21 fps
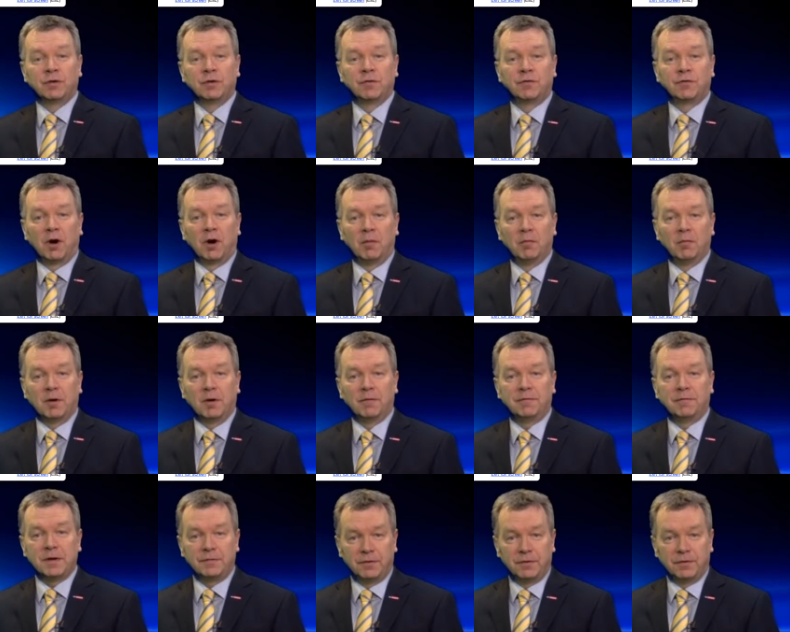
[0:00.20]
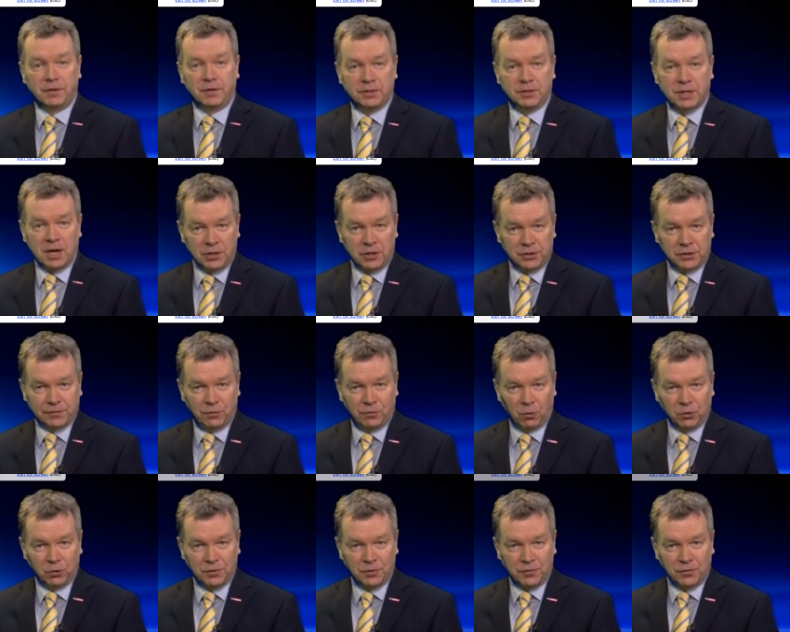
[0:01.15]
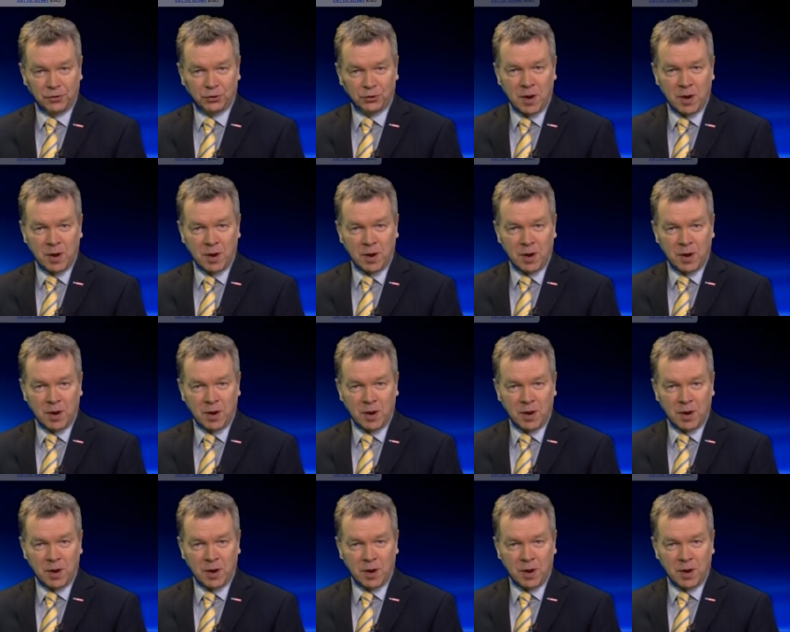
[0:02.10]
recommendation from a FIFA task force that the